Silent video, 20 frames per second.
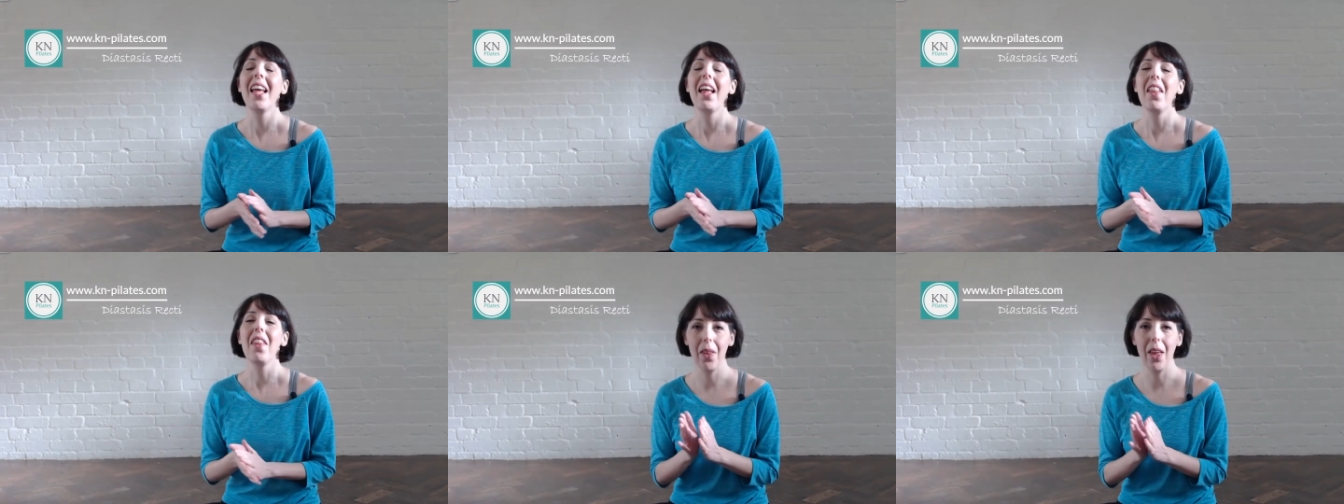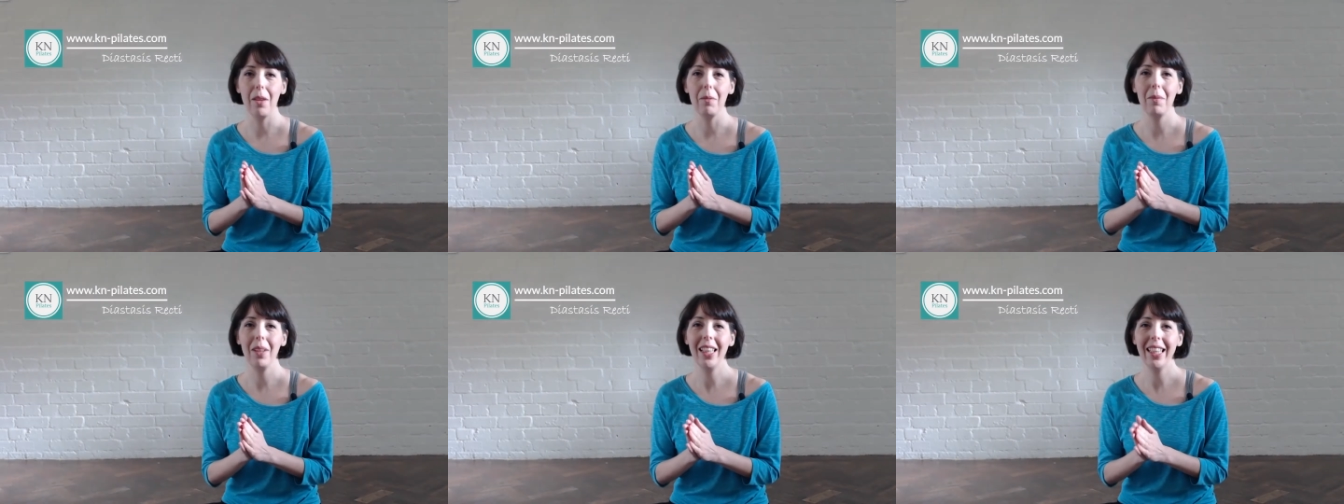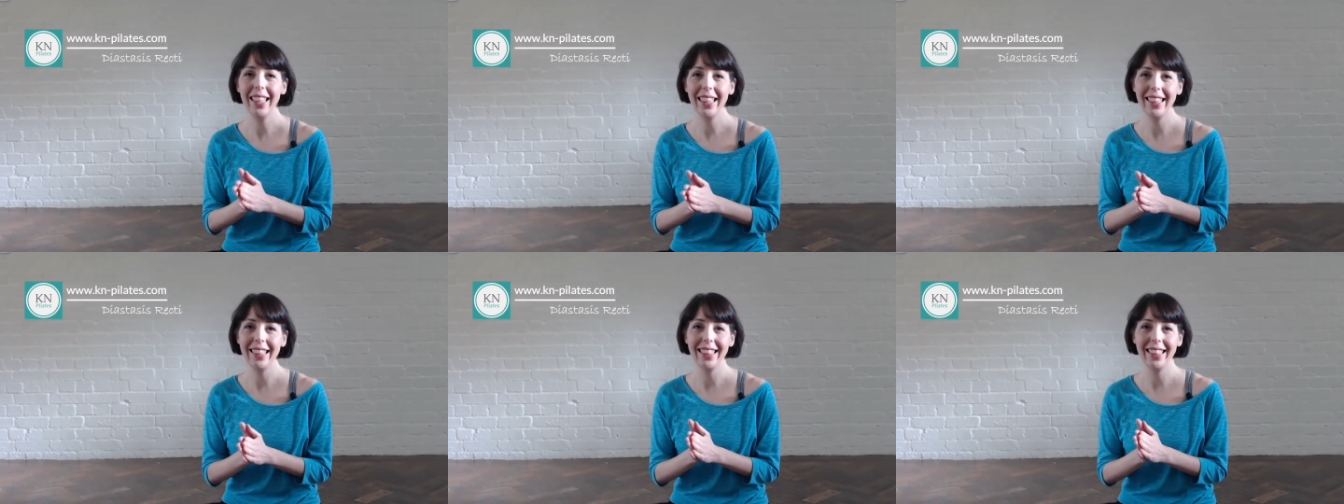then
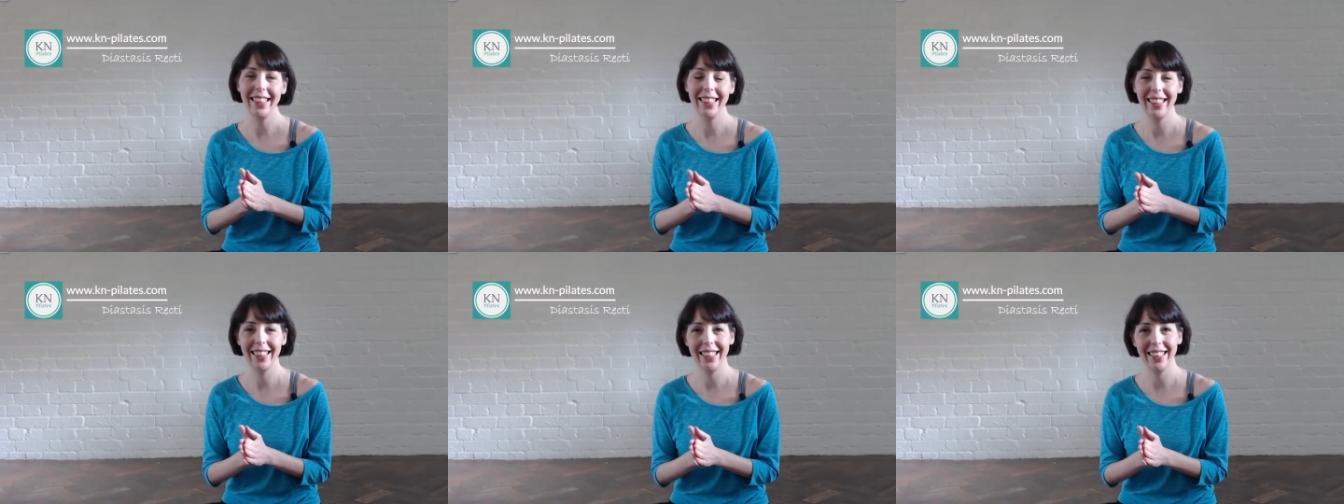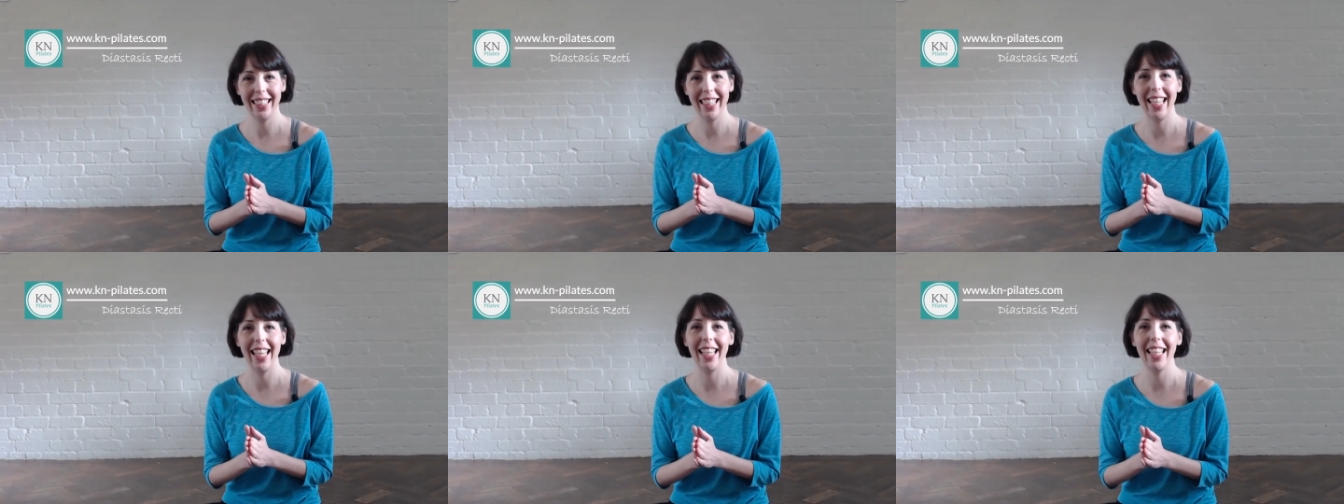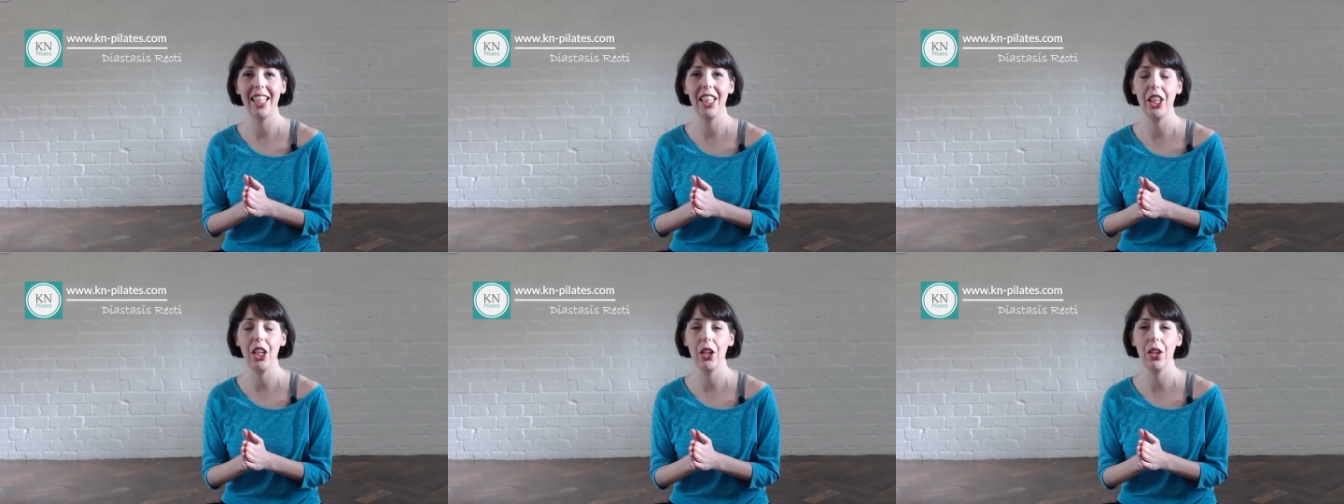please
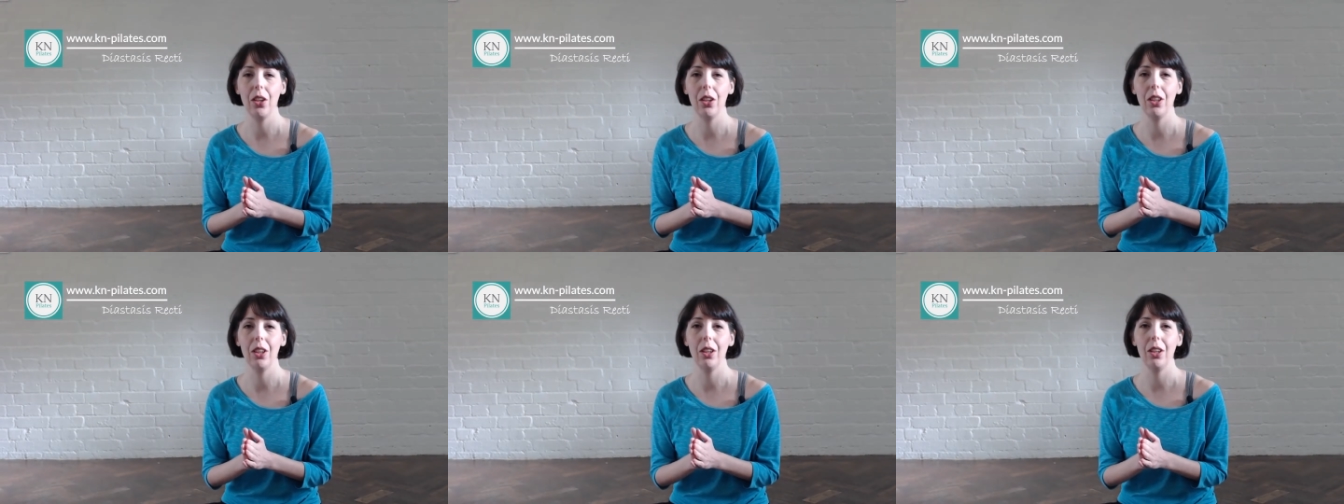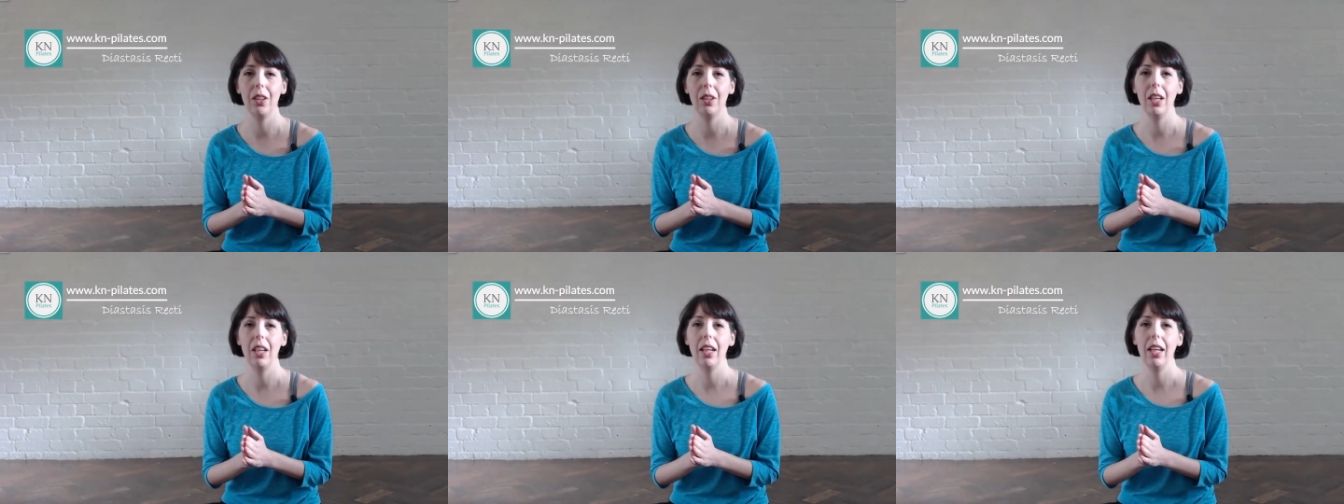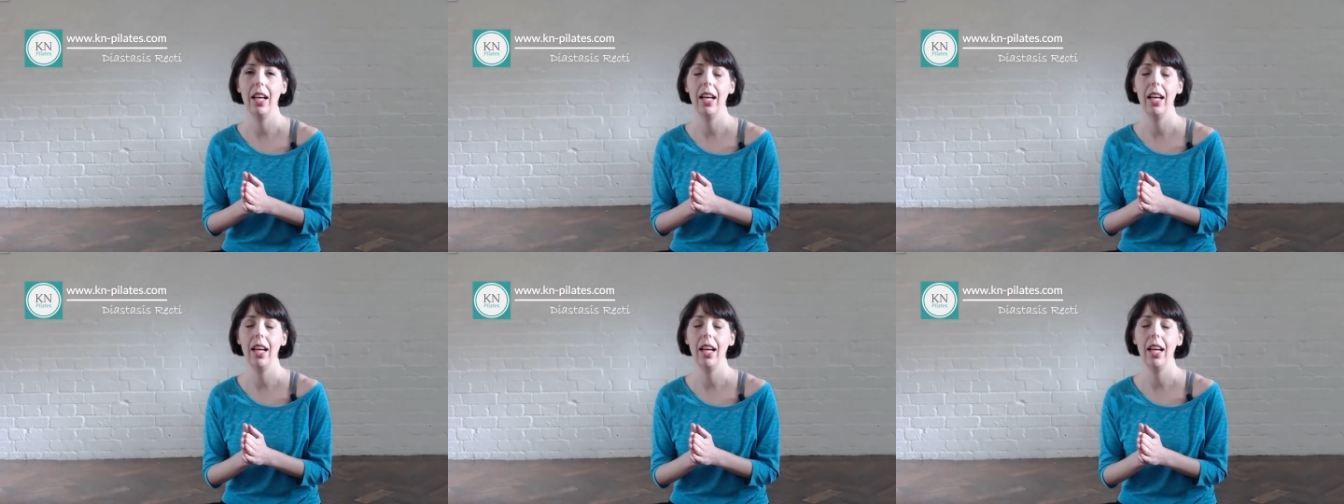see your